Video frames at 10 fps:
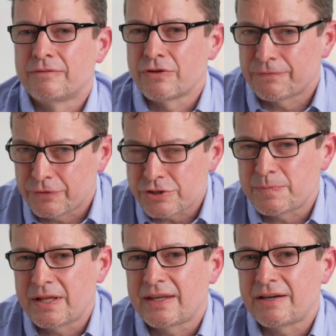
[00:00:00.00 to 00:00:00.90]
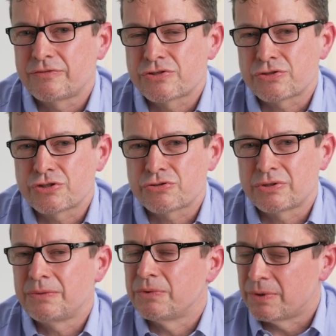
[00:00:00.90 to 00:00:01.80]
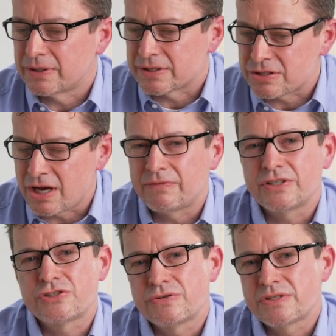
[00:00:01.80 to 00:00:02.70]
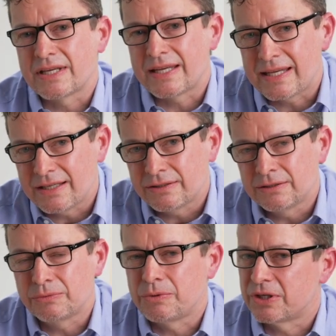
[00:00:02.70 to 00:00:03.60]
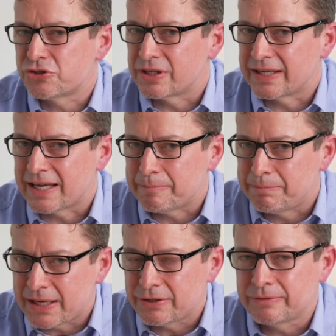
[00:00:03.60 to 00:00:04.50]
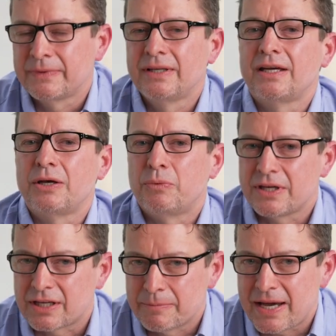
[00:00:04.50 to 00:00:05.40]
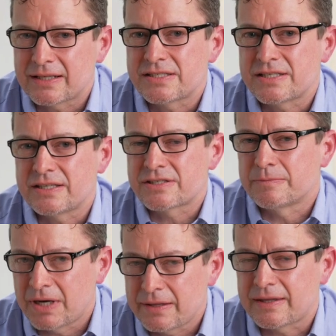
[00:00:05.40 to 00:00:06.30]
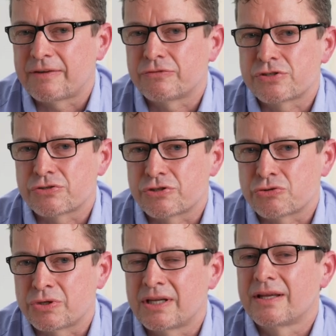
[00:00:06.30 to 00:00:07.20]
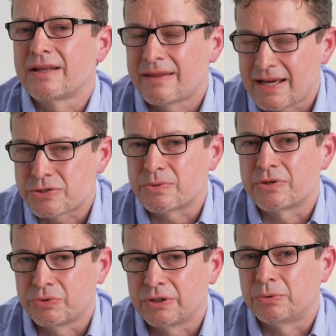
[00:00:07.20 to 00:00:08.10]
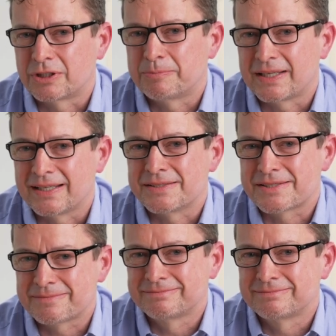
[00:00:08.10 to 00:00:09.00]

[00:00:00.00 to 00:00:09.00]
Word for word: For the first month after surgery, we want the soft tissues to heal. We want you to get better. And when you come back to see us a month after surgery, that's when the real work begins.